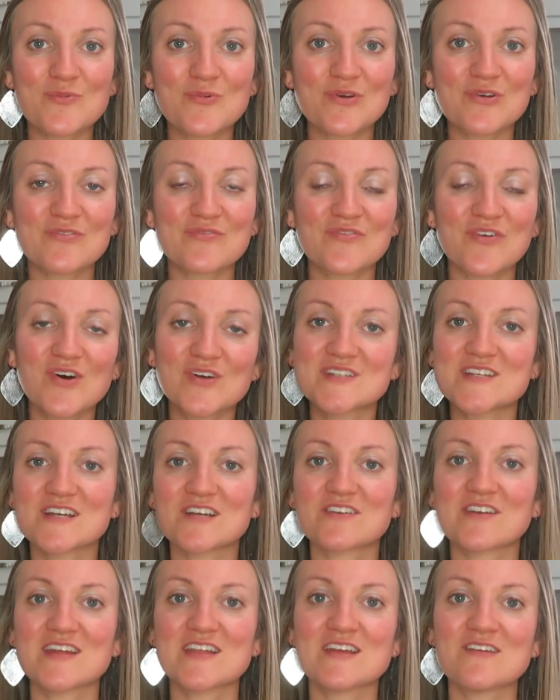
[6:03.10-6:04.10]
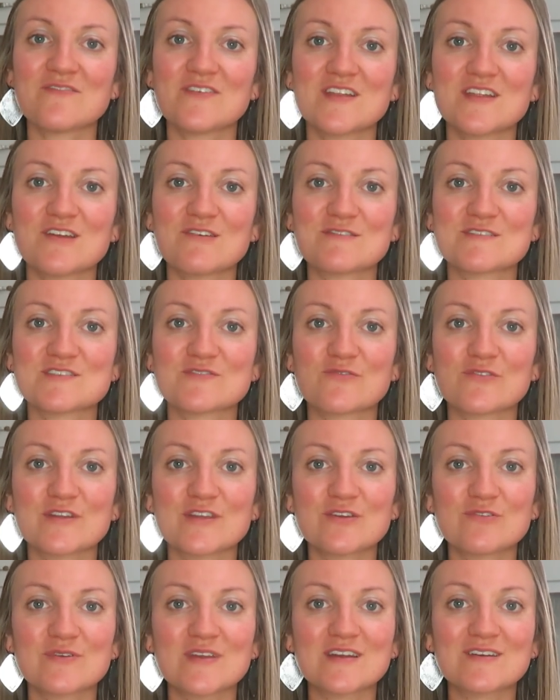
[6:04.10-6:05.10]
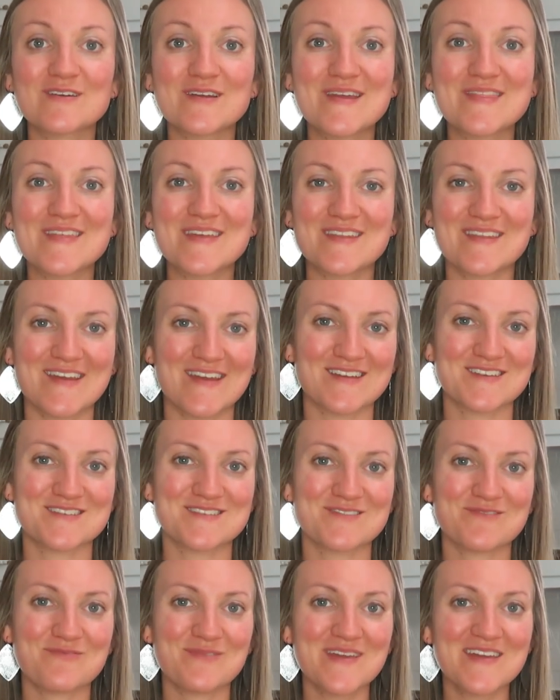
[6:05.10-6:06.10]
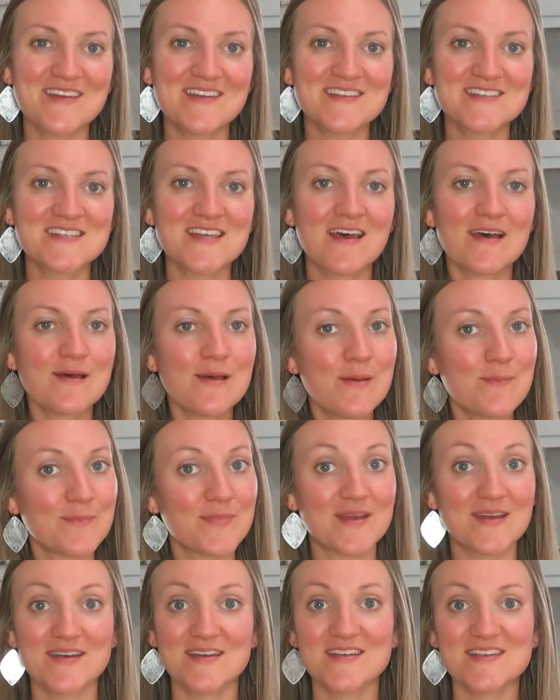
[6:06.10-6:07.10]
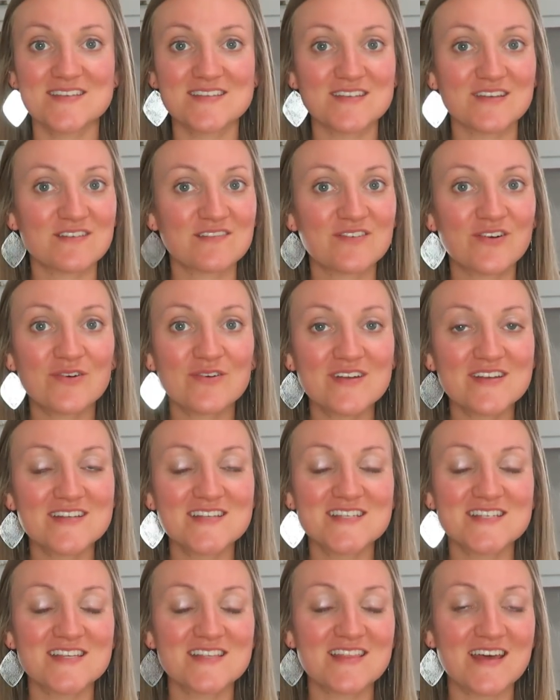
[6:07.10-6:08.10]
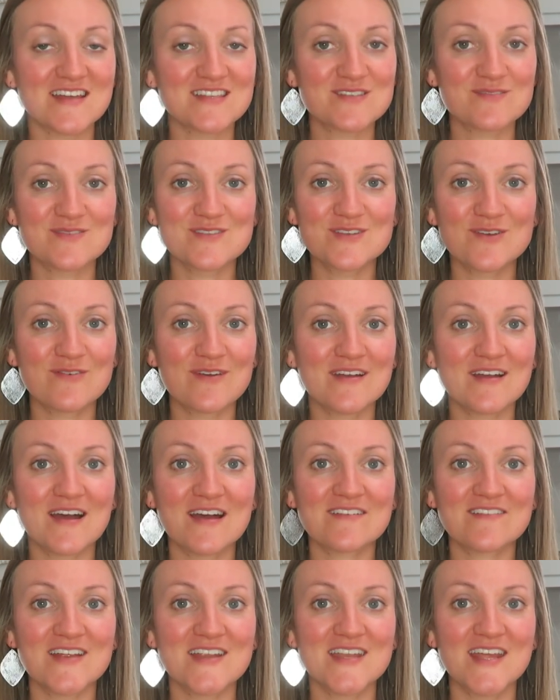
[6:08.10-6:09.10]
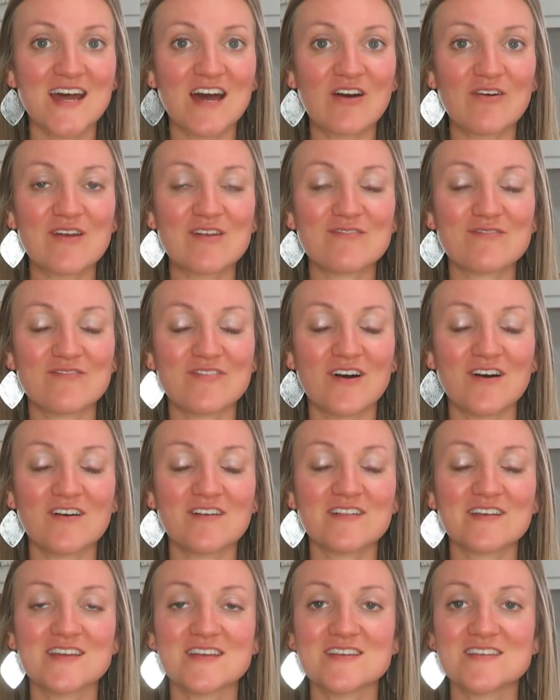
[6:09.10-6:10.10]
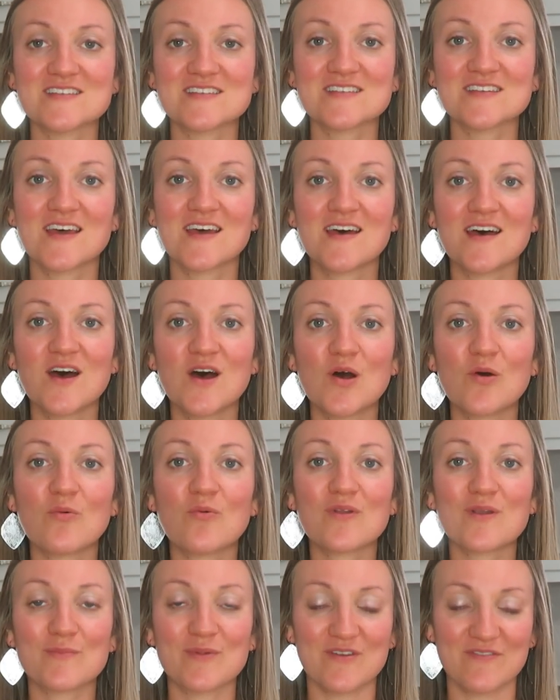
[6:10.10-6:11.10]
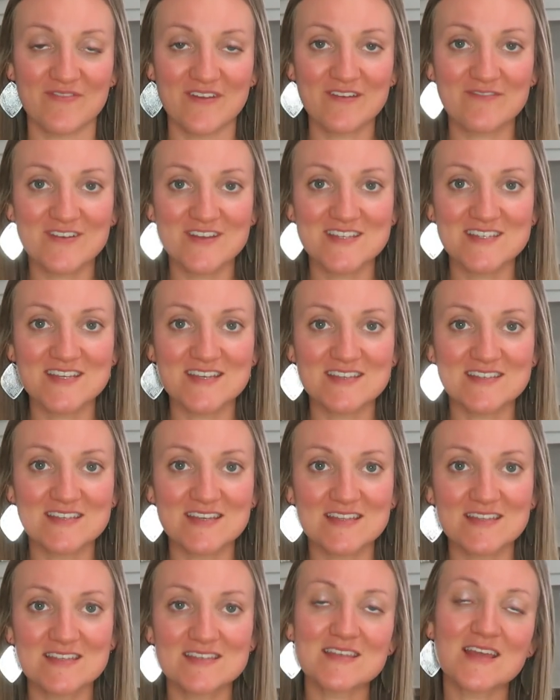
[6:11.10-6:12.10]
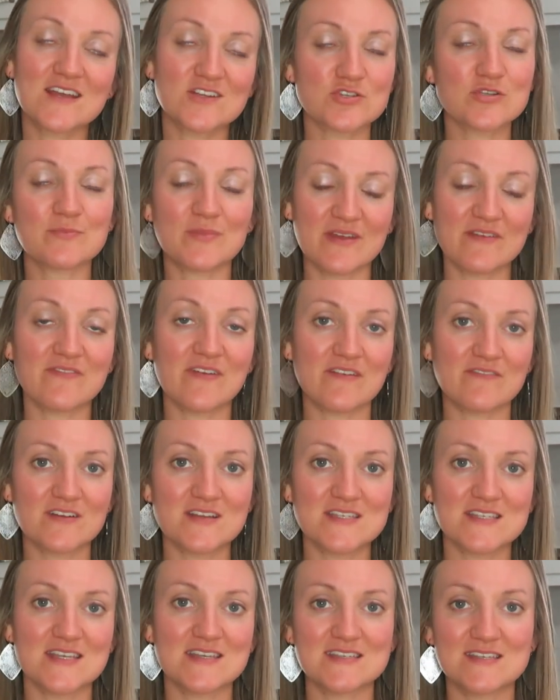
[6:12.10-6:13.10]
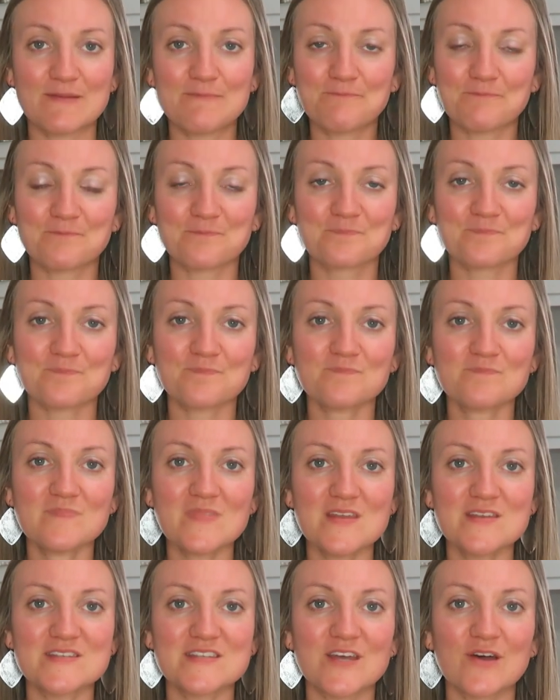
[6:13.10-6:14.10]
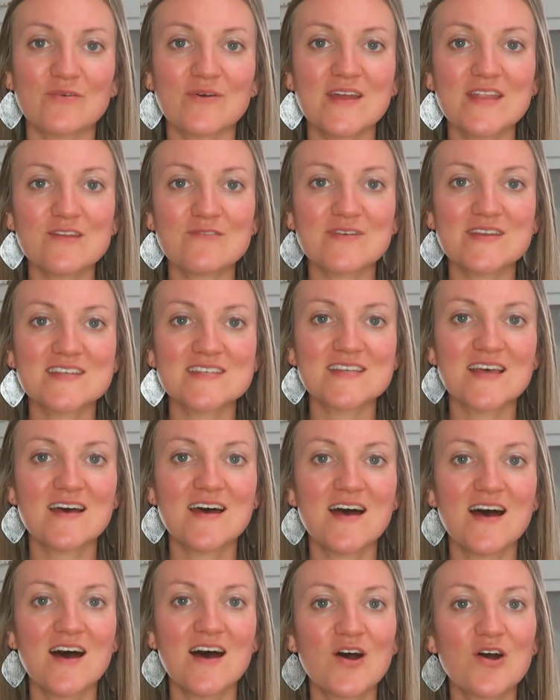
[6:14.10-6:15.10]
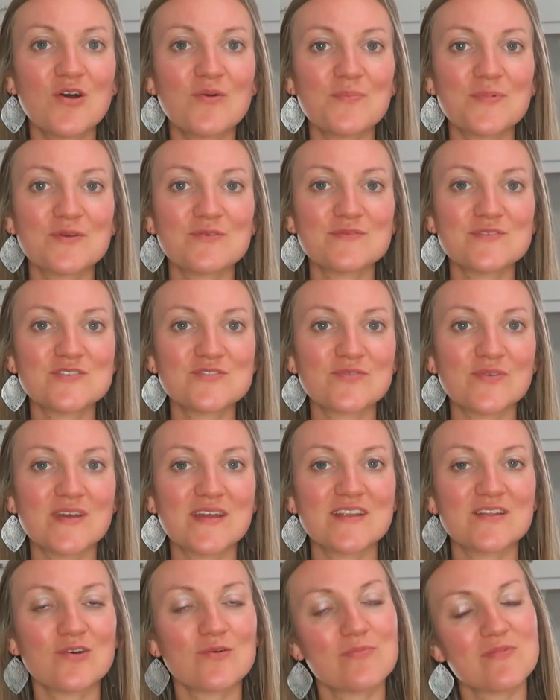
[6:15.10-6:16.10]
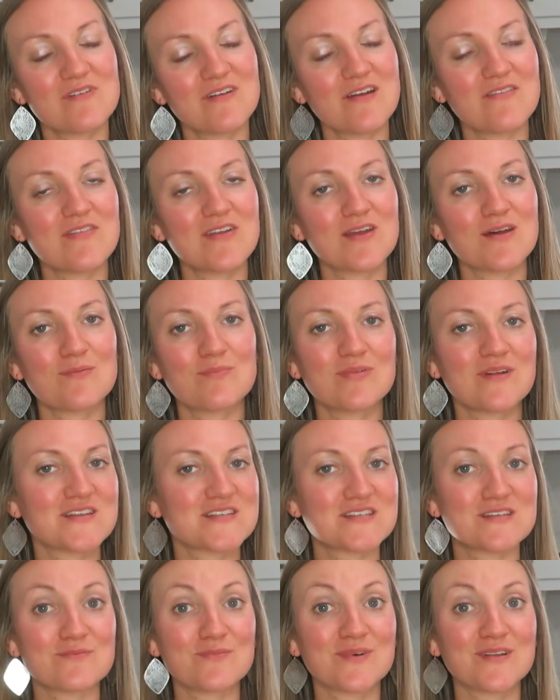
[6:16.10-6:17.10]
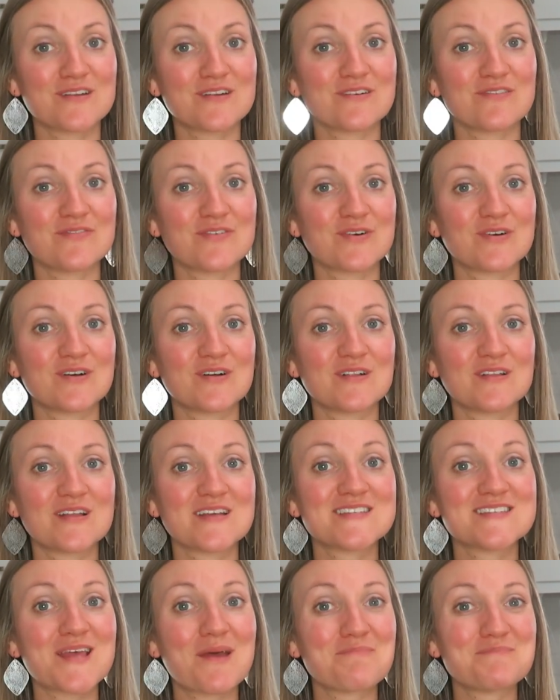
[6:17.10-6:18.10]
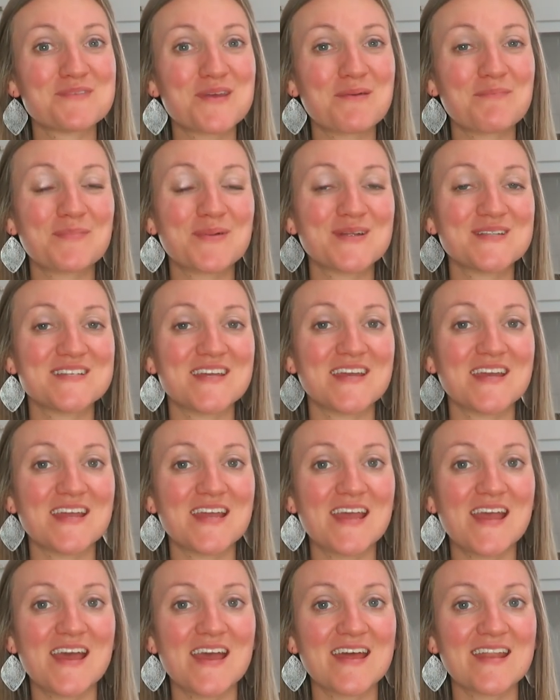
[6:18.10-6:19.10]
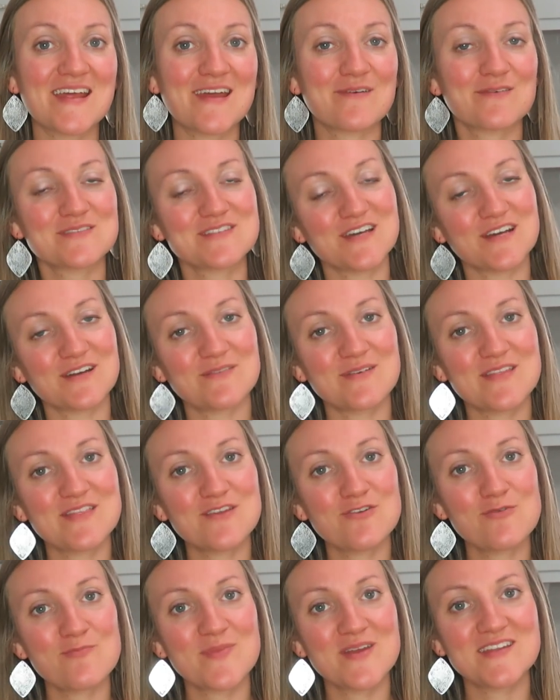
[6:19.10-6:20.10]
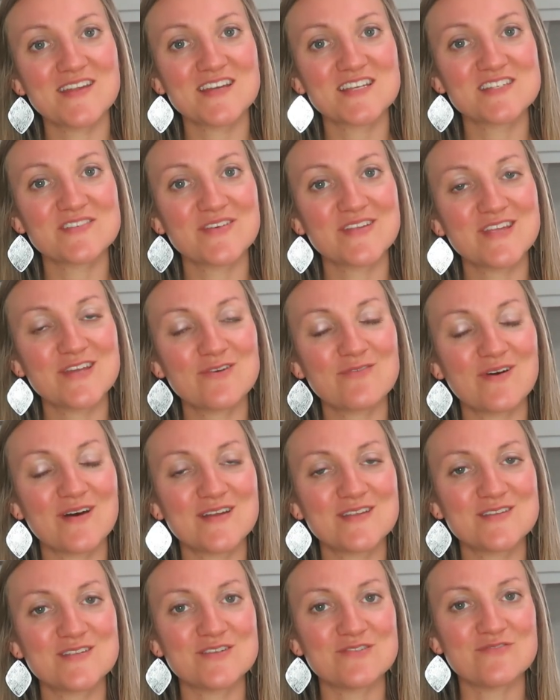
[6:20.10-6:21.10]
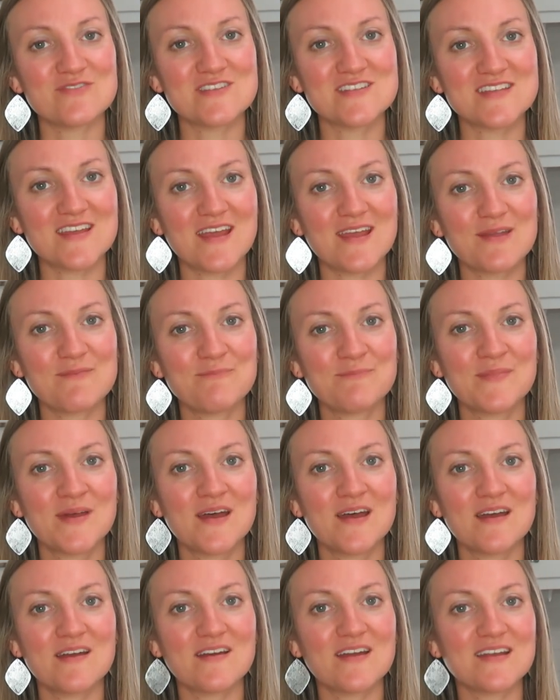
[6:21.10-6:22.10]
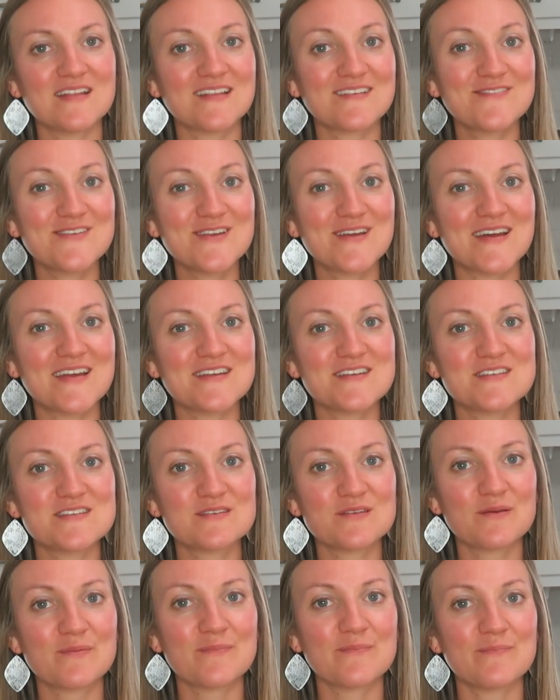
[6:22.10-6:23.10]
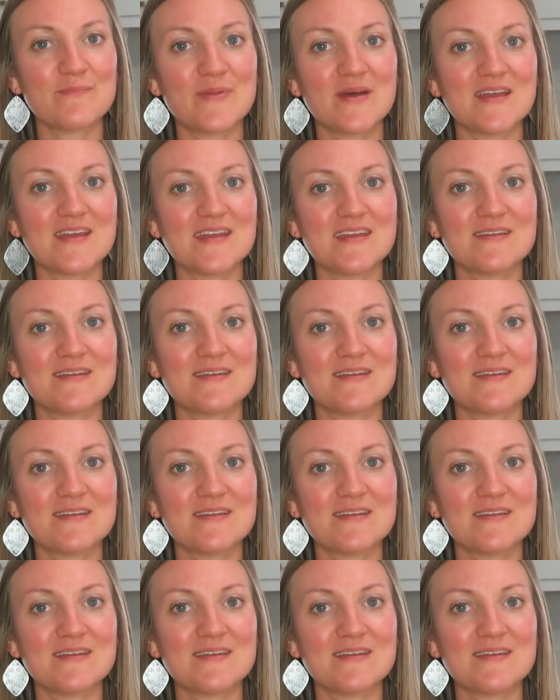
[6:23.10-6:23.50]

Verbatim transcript: more fall decorating videos for you here in the next weeks because of course that's what's going on right now and fall is one of my favorite seasons, actually my favorite season. So anyways, hope you enjoyed. Hope you're having a blessed and wonderful September day. And I will talk with you in my next video on Tuesday. All right, love you guys.